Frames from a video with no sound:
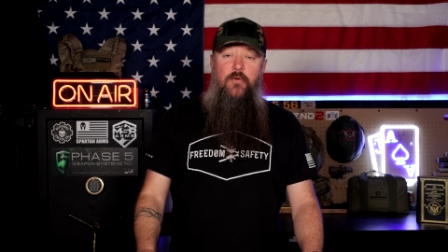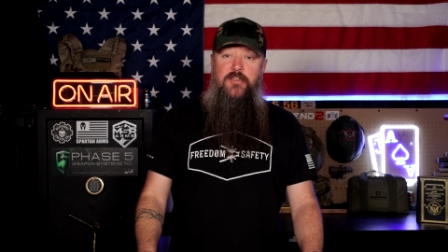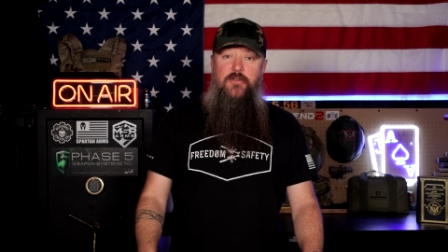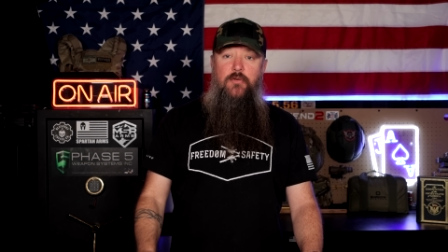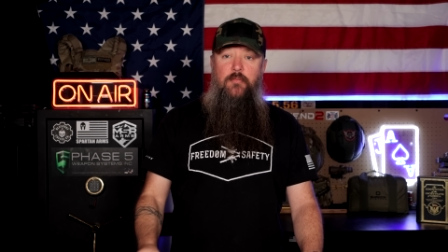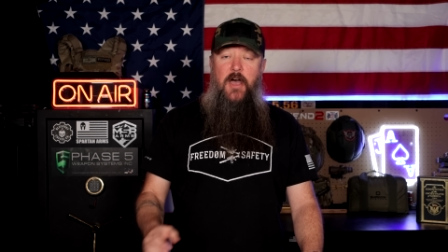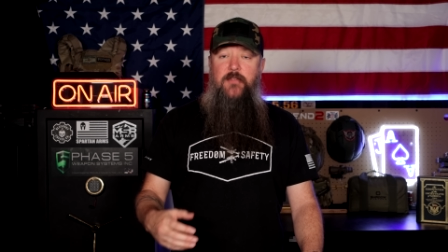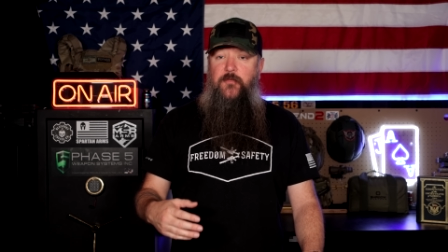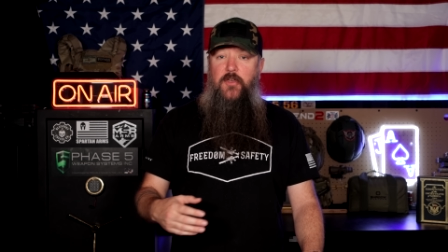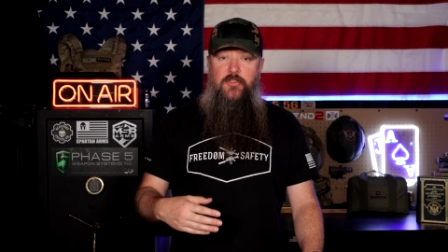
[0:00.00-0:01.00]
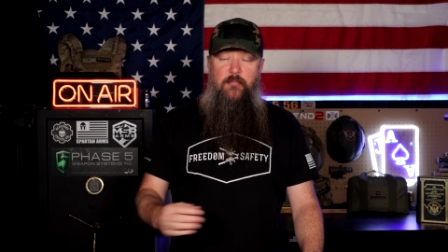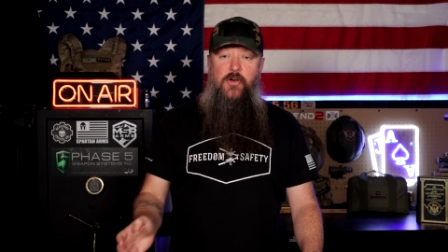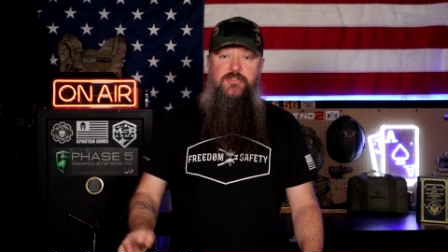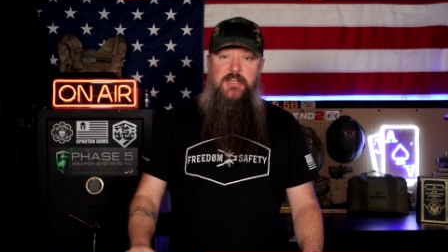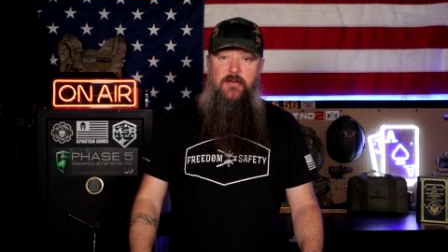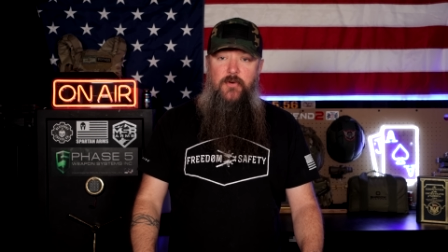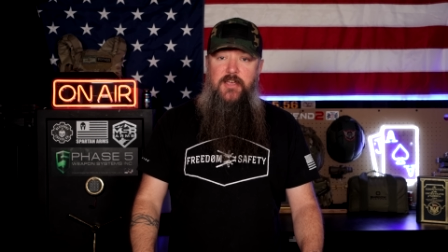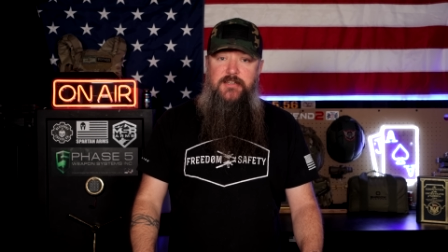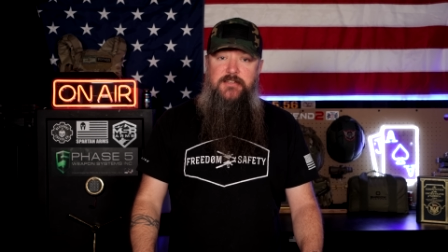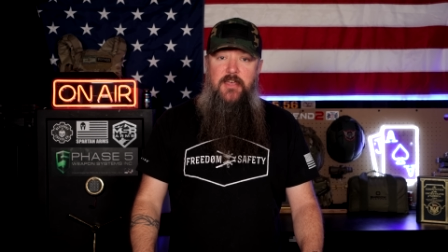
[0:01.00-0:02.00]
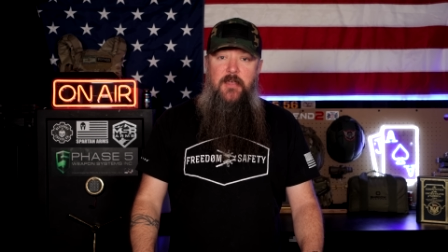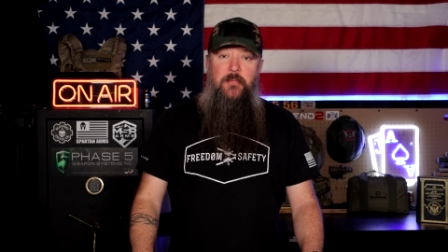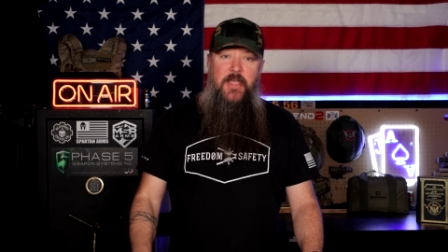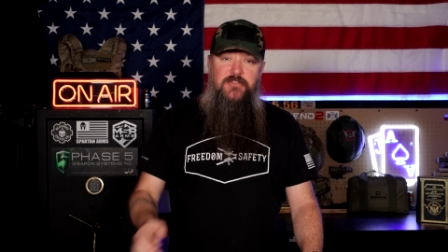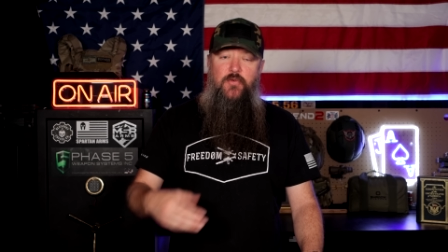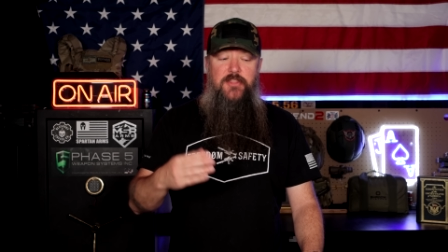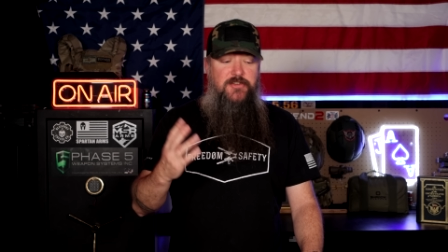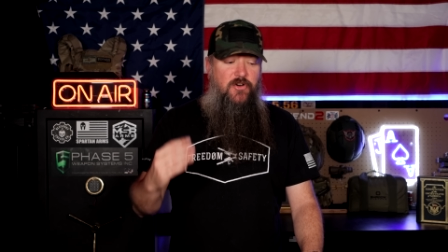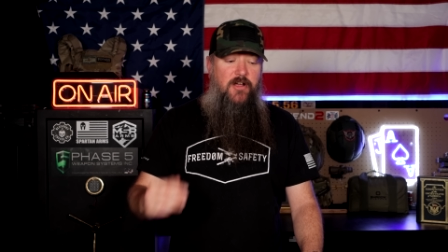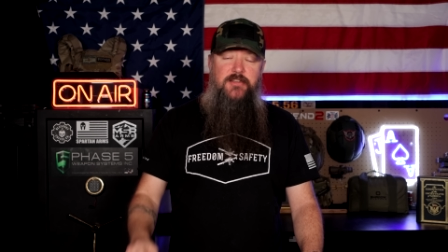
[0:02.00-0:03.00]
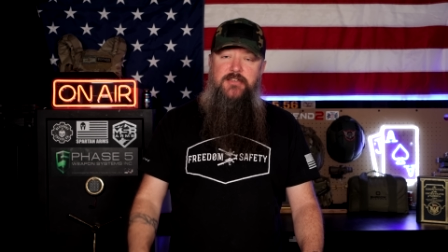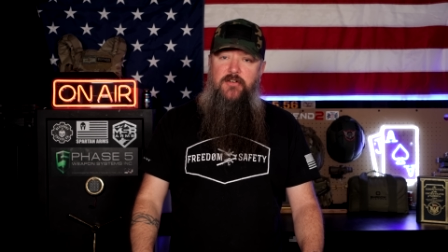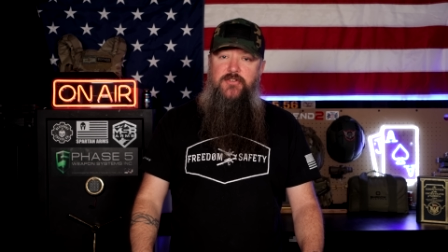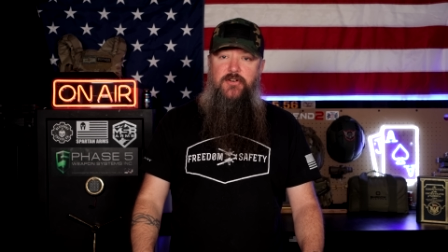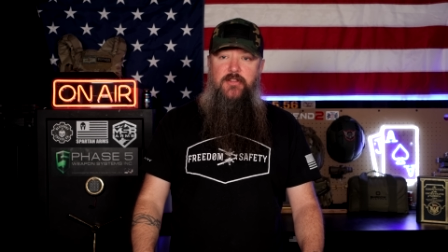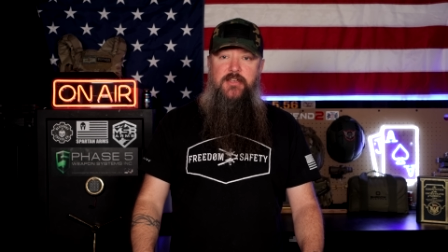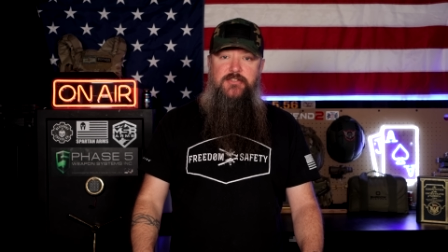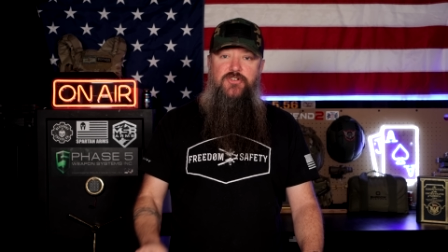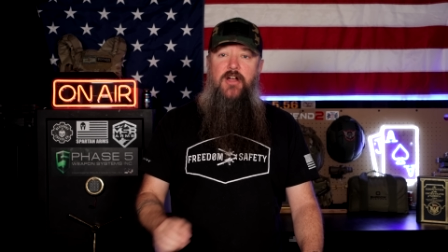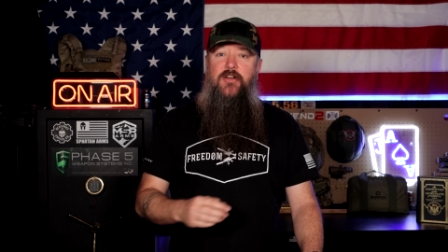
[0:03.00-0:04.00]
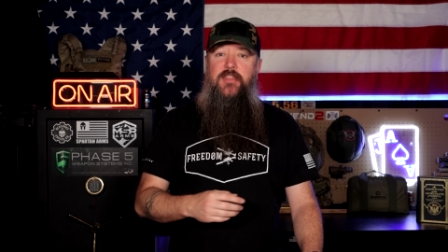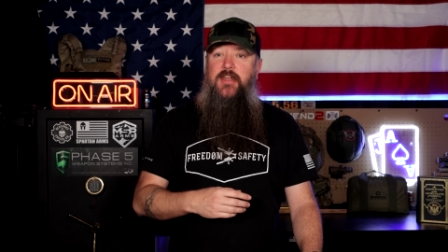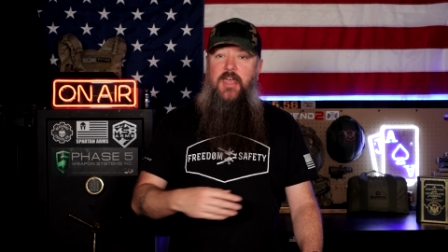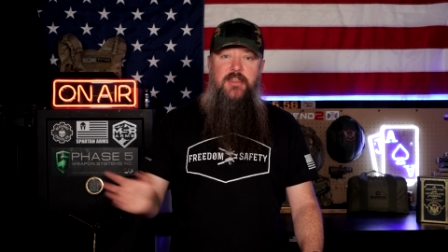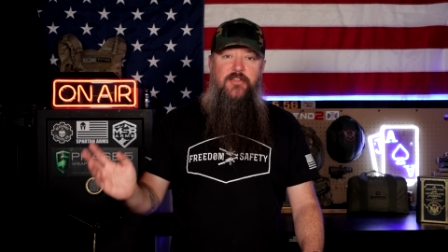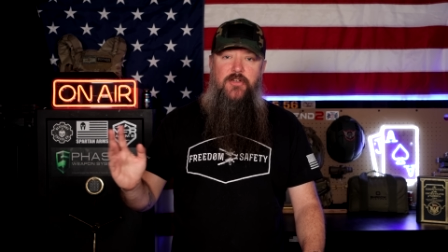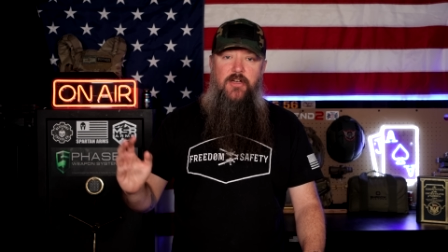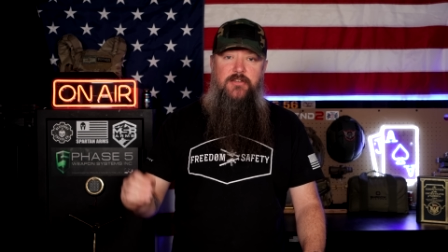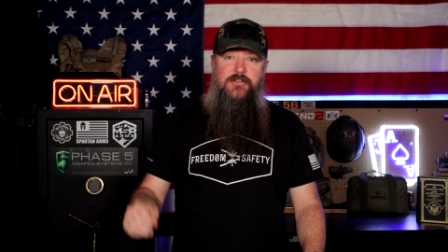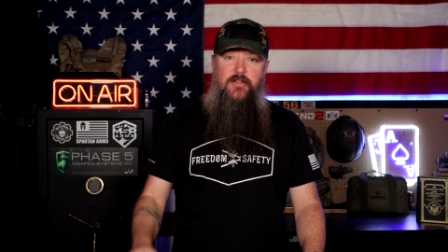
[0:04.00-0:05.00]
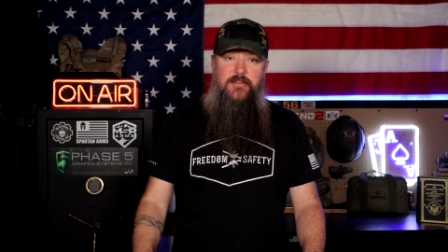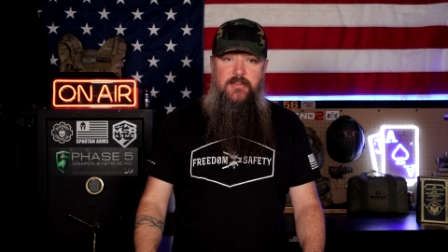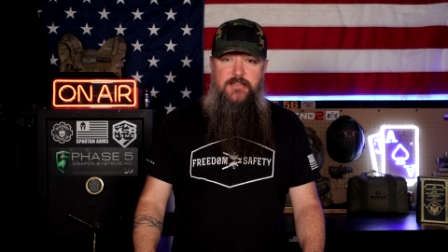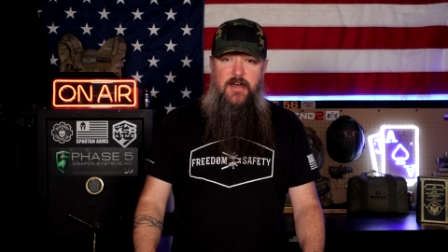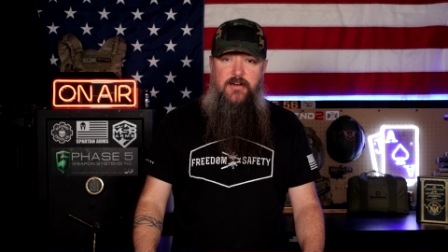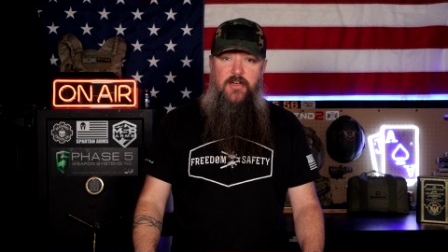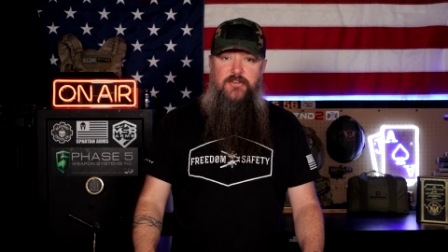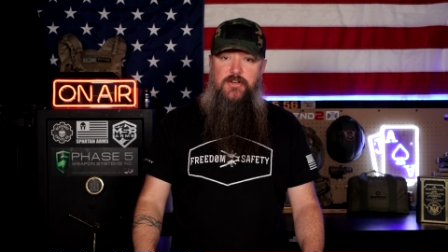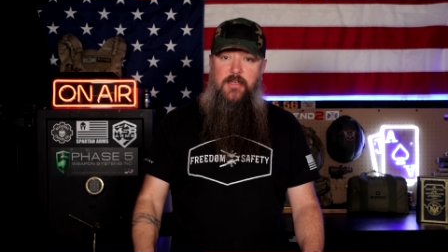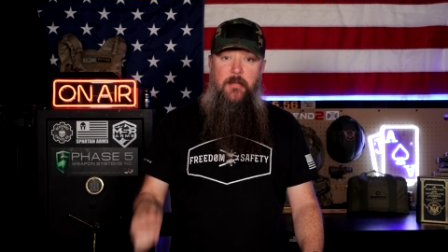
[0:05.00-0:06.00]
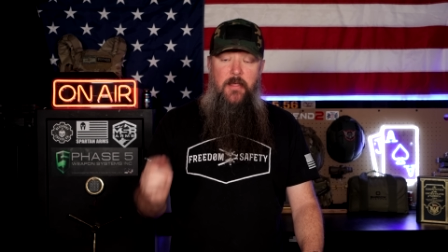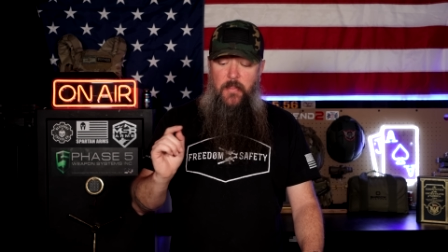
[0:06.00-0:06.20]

where you might feel the most at risk, that's where the strongest gun control is, stronger than any other gun control in the entire country.